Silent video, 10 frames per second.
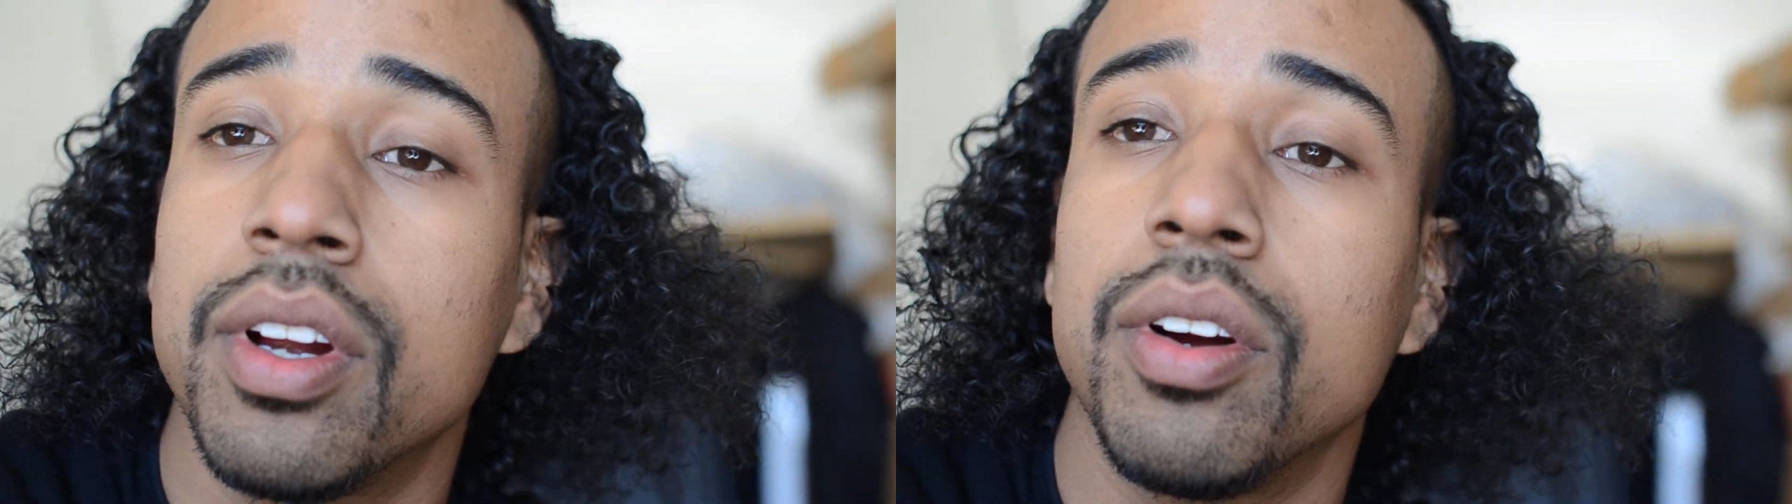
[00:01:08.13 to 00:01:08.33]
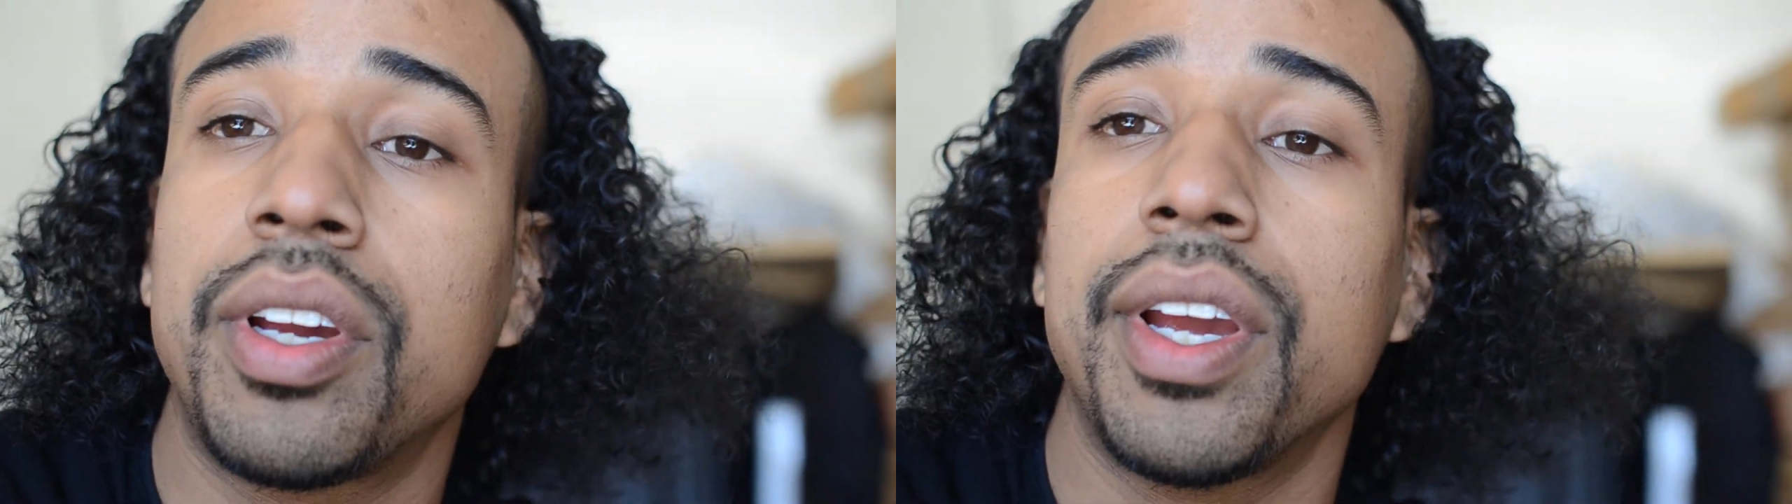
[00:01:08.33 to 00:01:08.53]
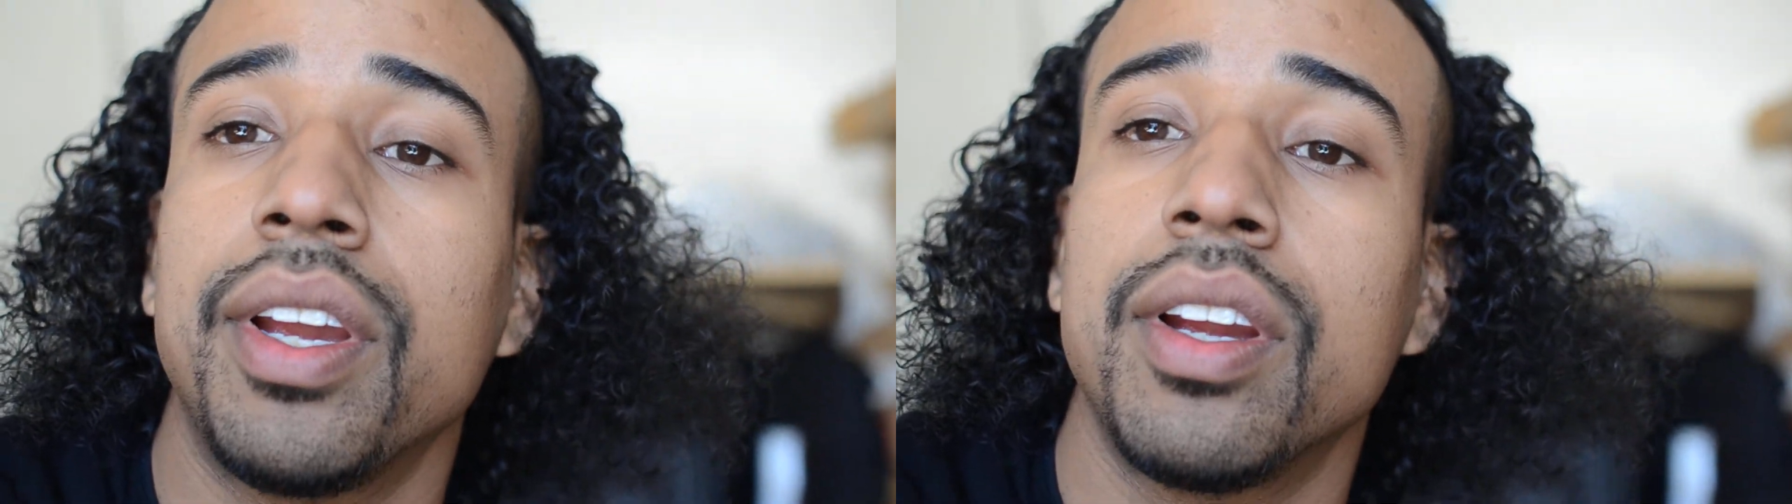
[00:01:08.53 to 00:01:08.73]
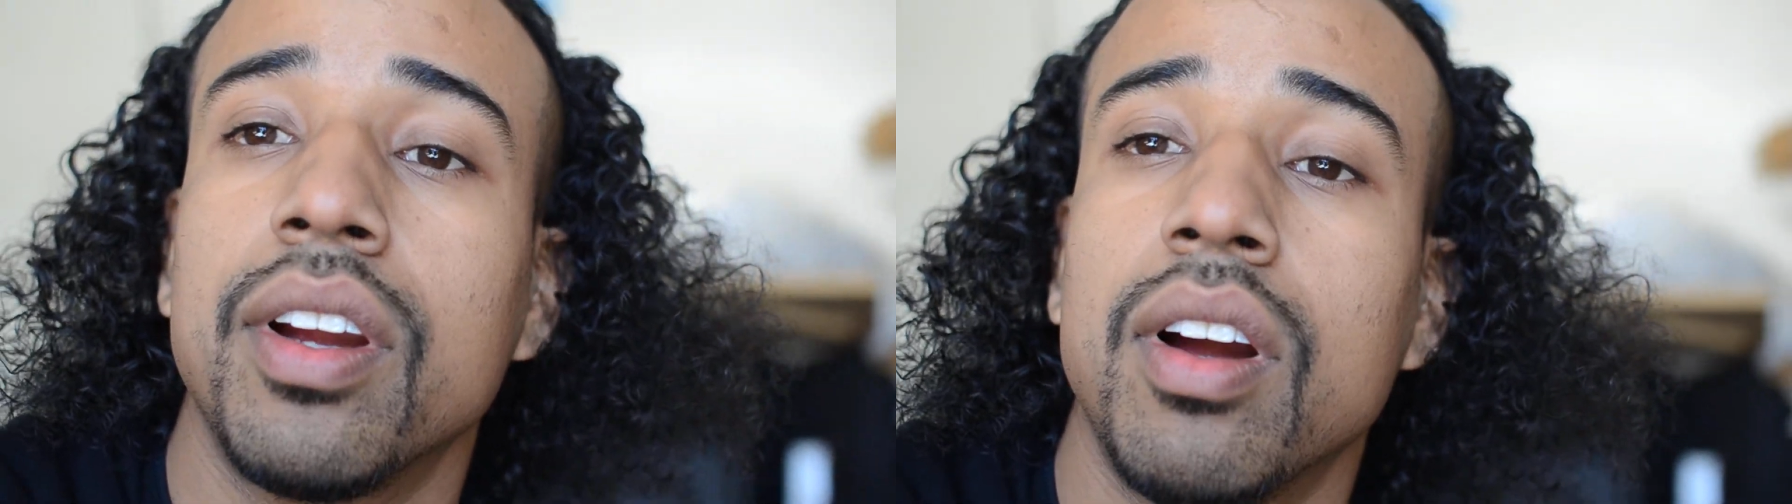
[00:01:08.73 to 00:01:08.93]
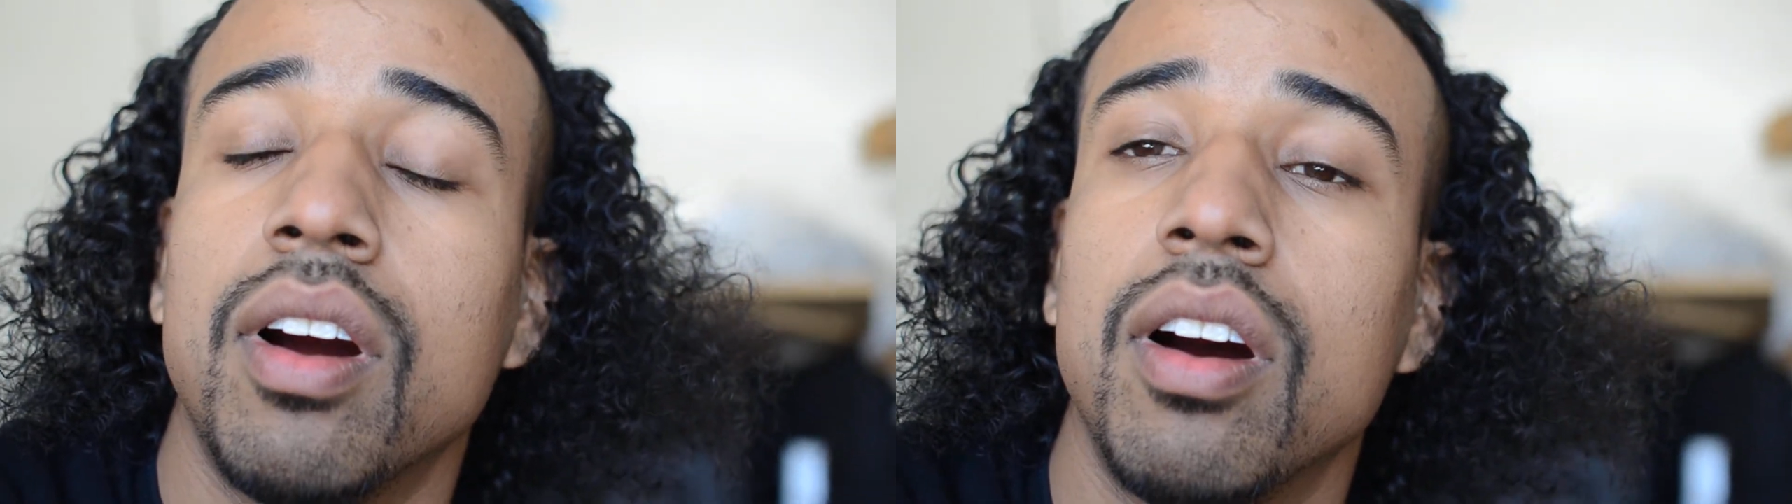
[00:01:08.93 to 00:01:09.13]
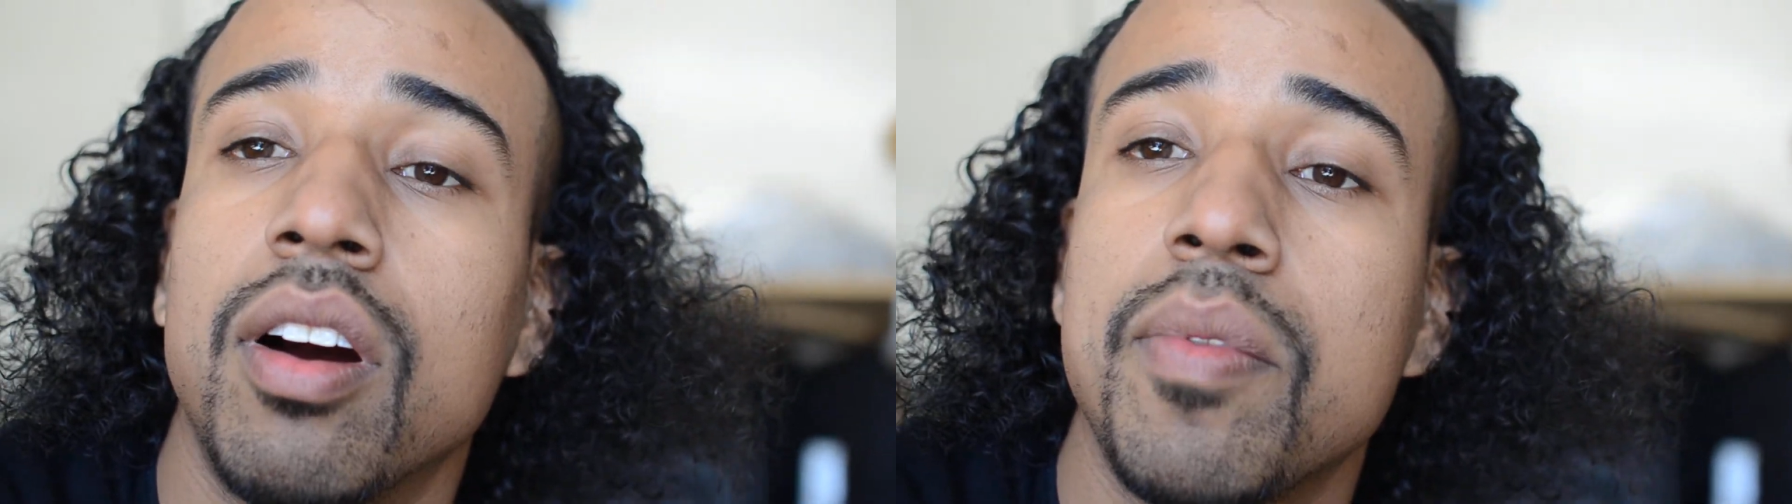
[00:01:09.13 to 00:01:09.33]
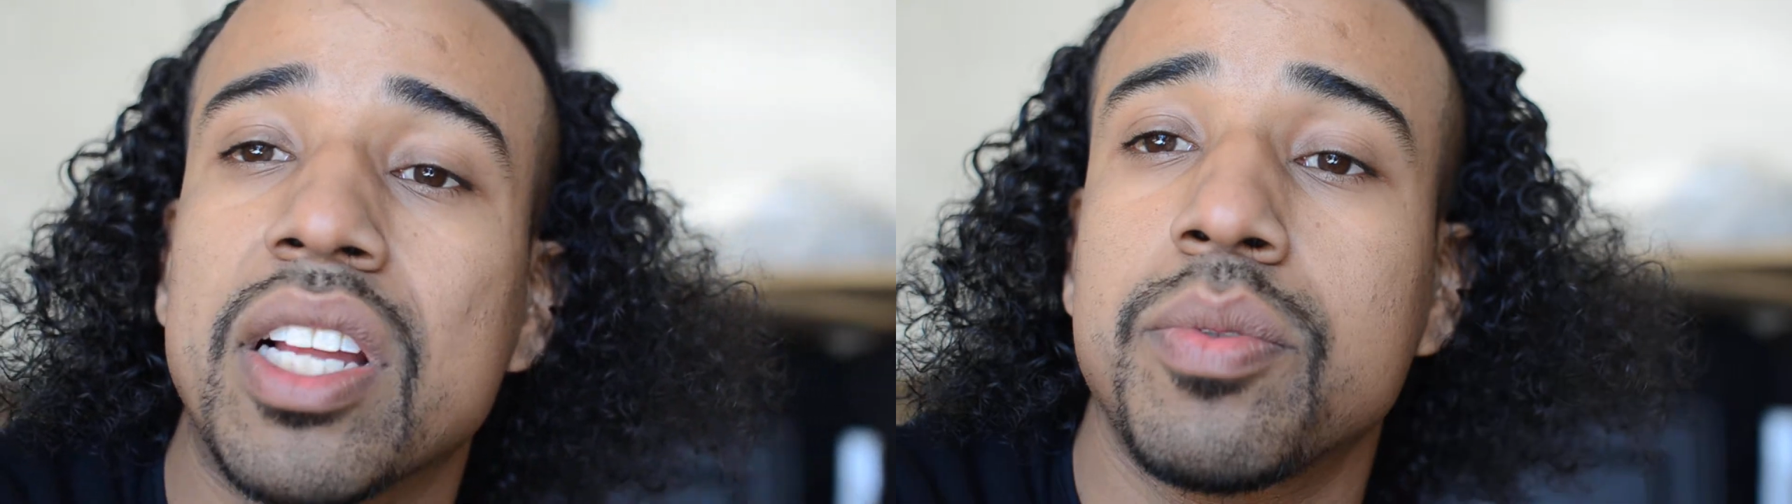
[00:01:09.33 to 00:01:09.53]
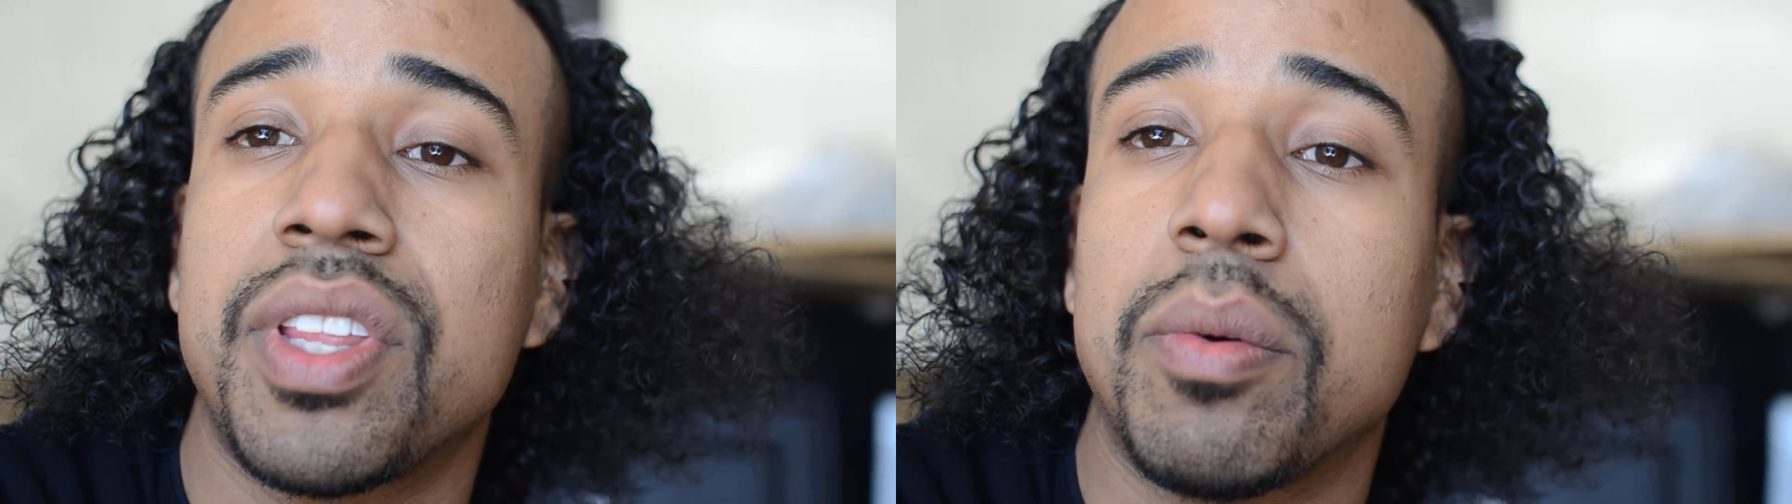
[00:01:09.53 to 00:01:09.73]
Okay,
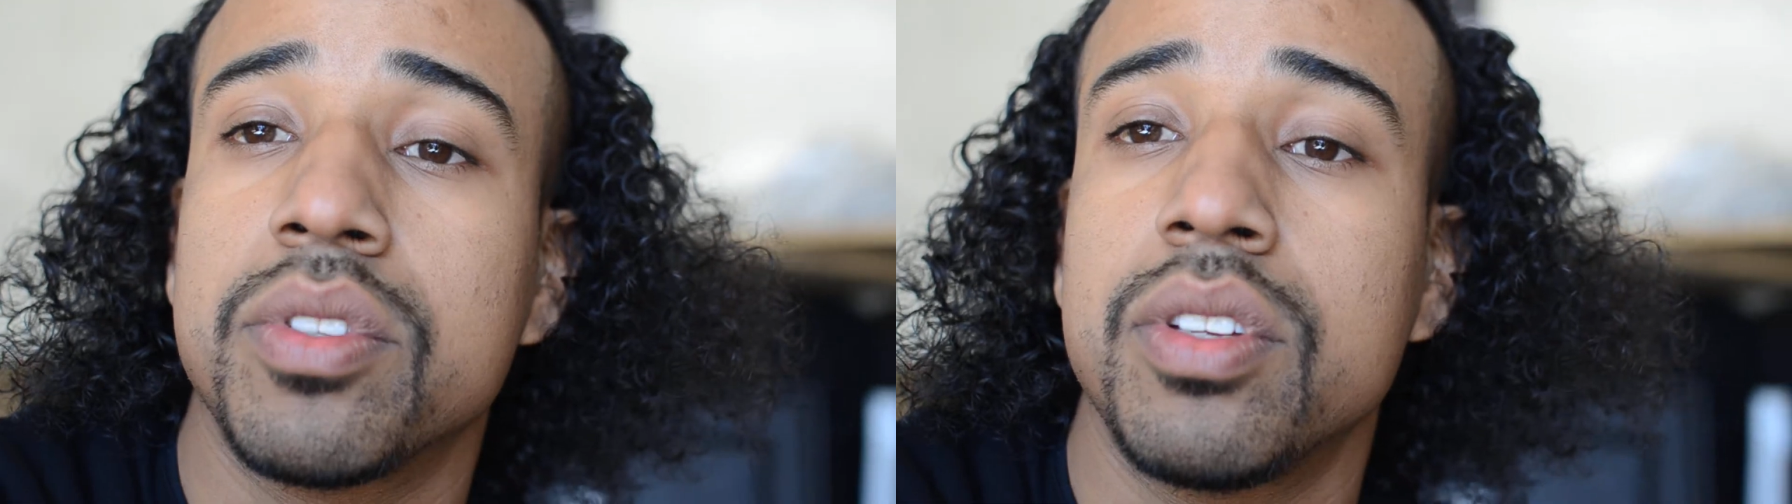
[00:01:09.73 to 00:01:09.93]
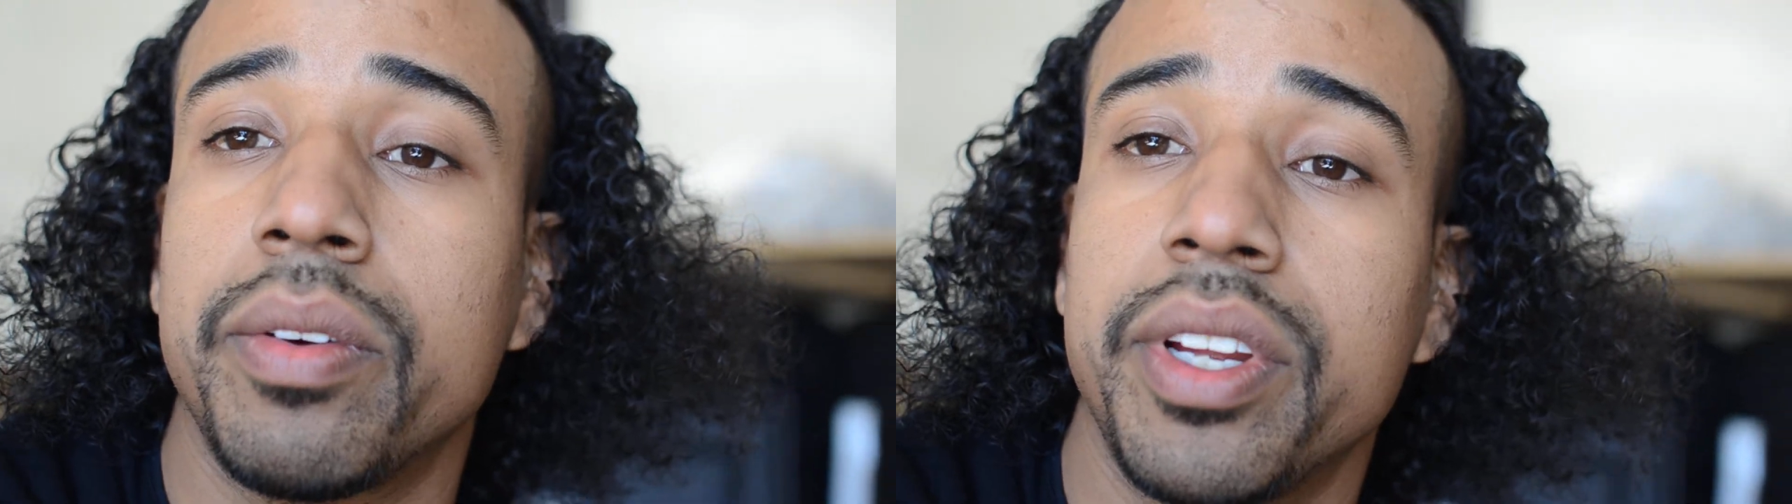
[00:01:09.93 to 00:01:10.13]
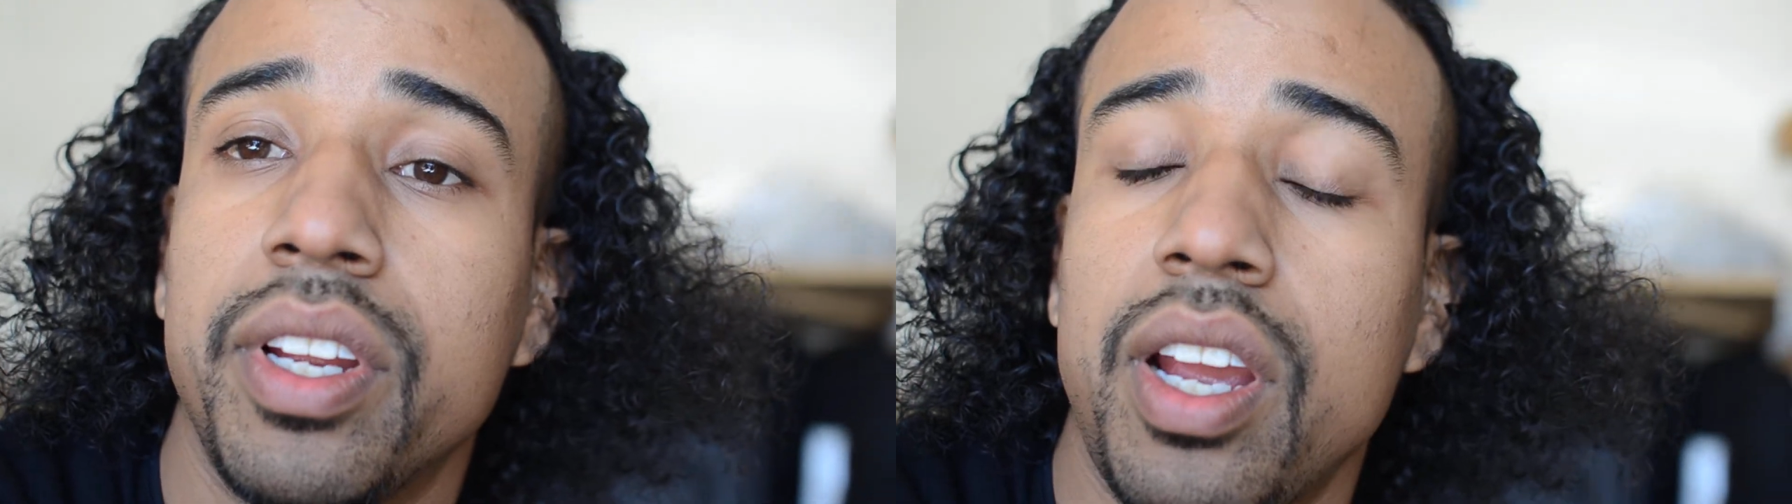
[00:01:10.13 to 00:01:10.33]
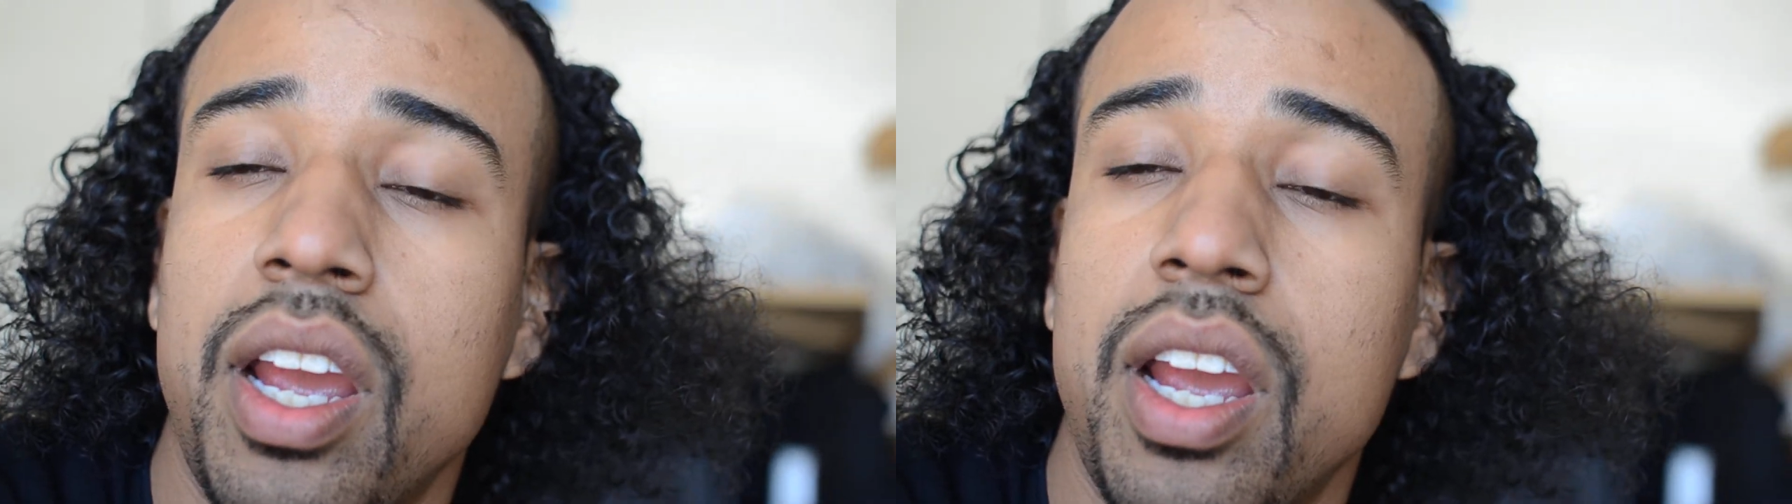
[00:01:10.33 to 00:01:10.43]
that's what that was doing.